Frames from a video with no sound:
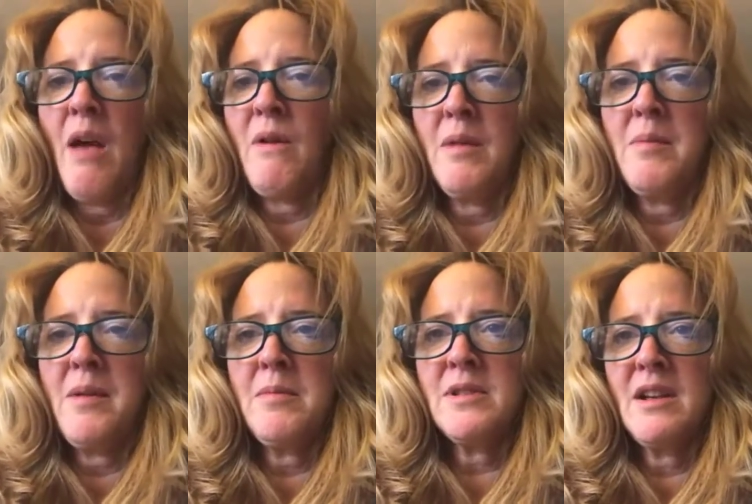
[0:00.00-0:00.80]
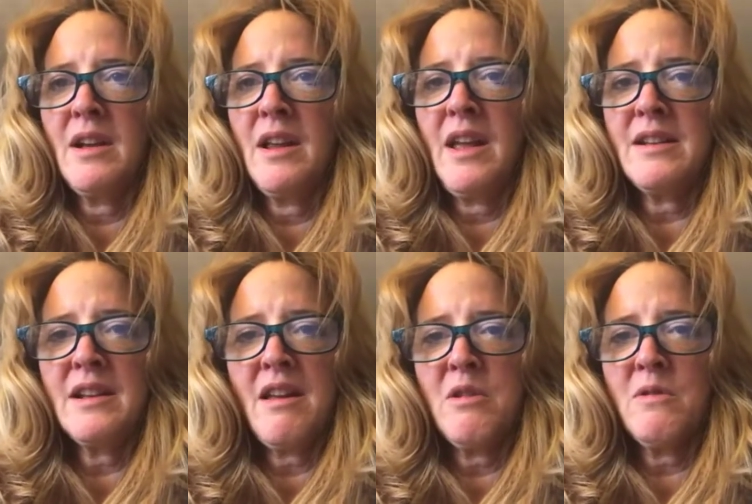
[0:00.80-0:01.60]
I want to be able to get
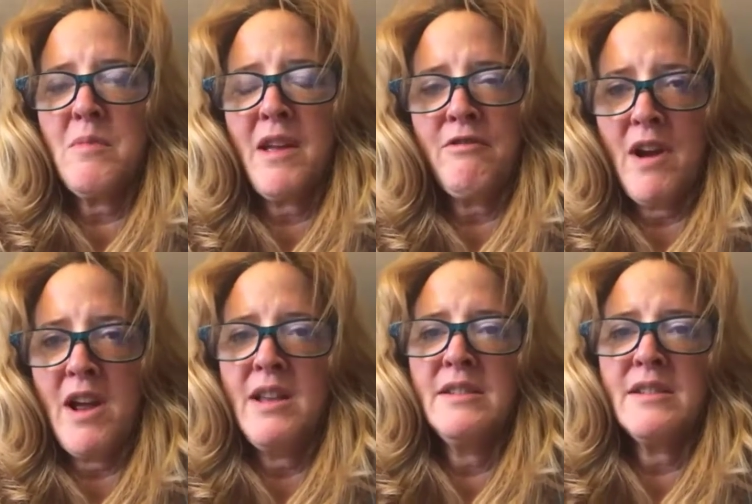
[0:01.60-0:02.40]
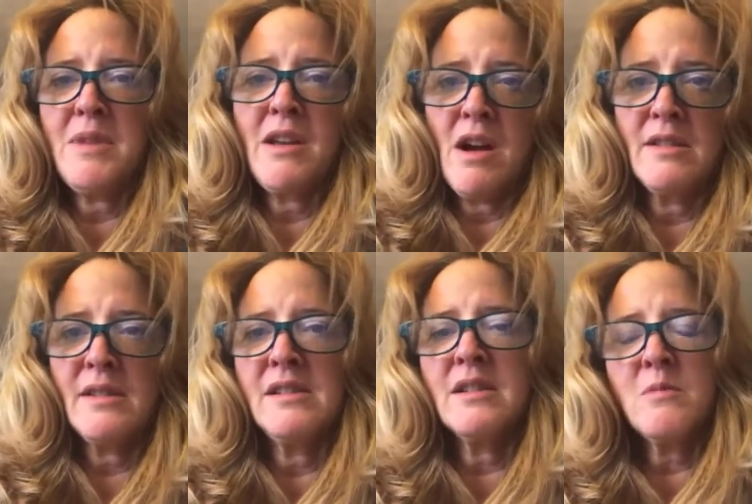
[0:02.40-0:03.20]
together with my friends and my
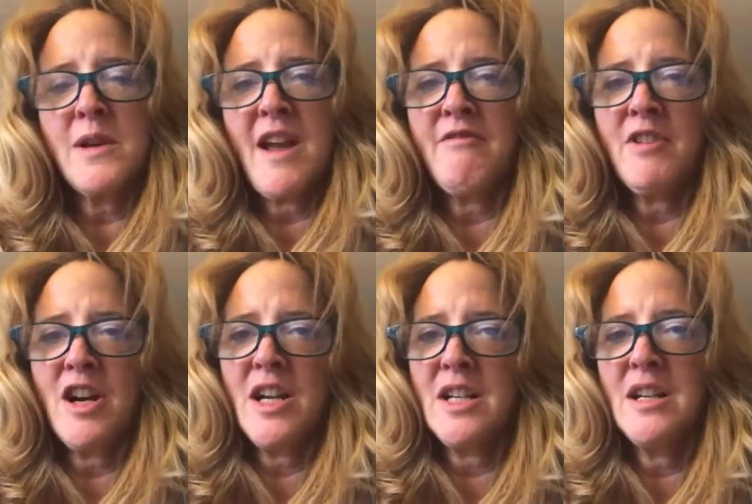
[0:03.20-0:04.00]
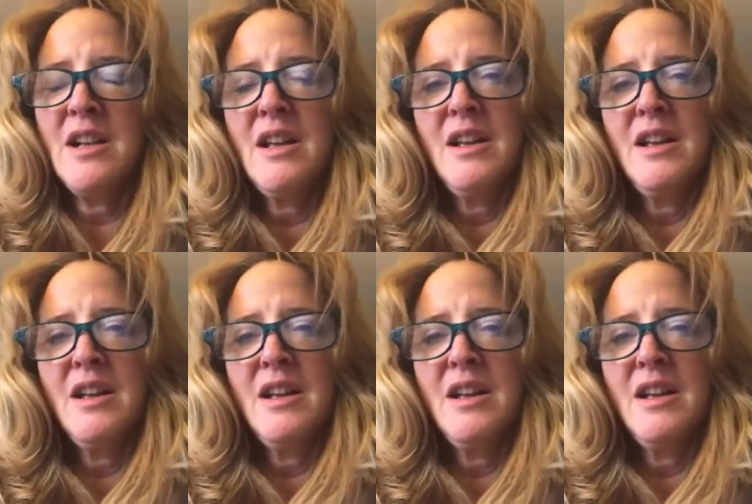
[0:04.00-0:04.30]
cousins and whatever and,